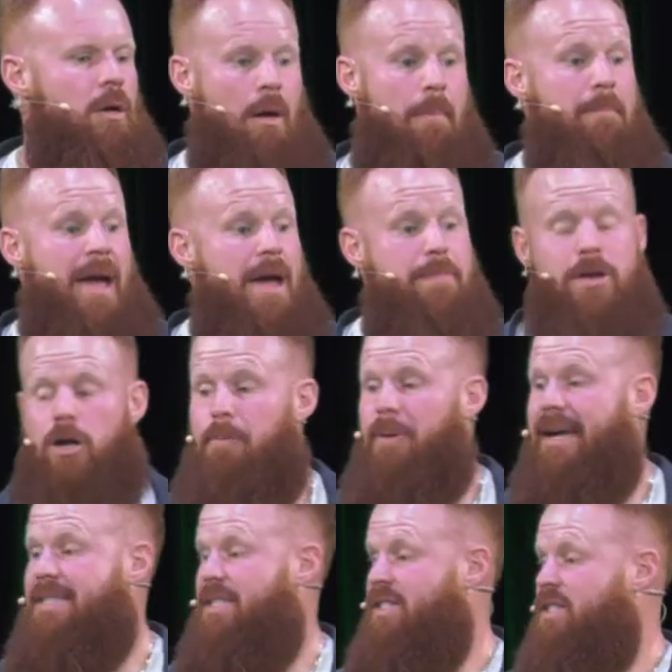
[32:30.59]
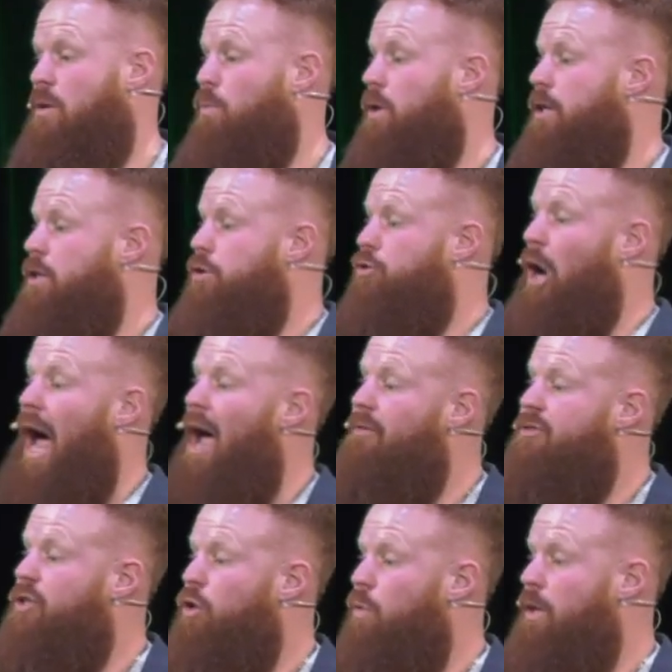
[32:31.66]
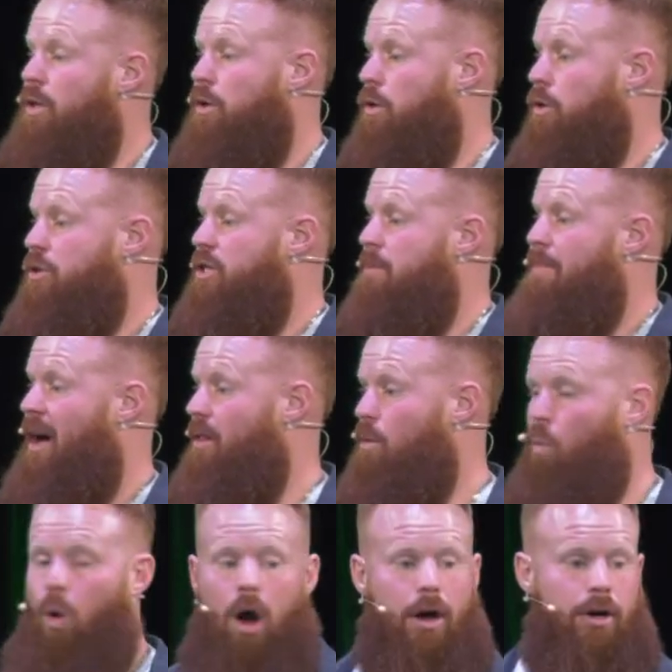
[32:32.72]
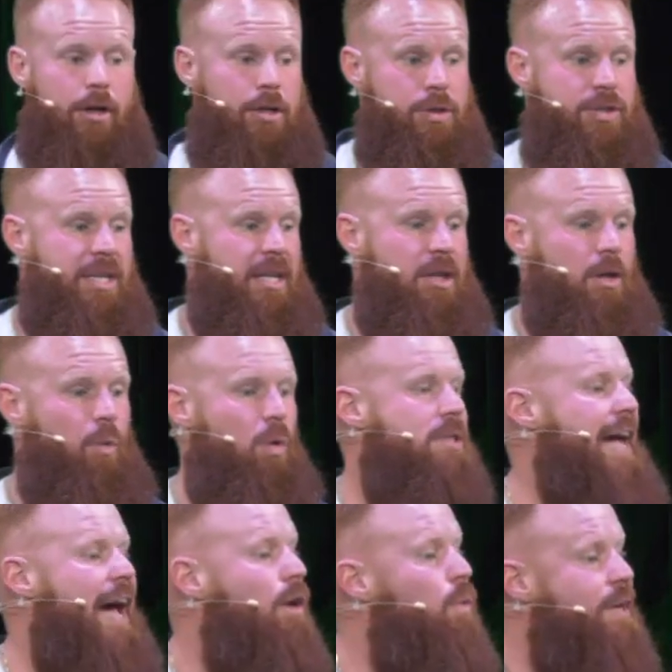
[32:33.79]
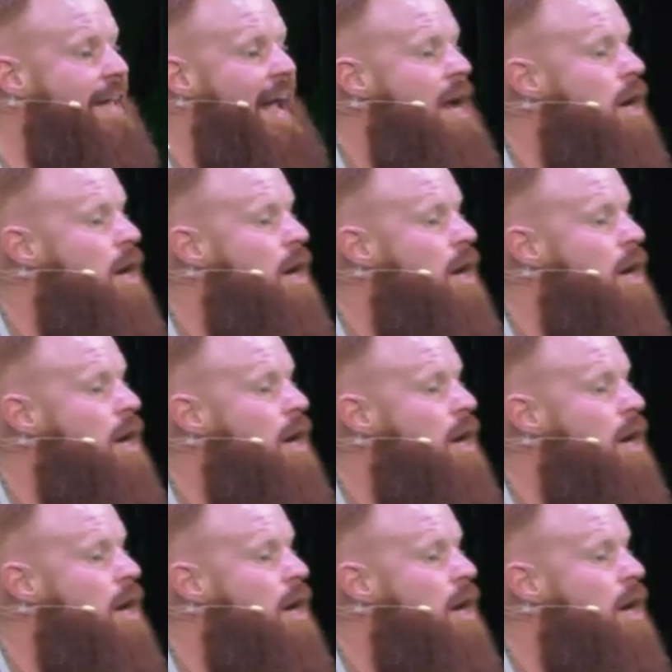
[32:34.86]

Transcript: Maybe your place is somewhere you drive to and you, you sit by the water, you sit in the woods. I don't care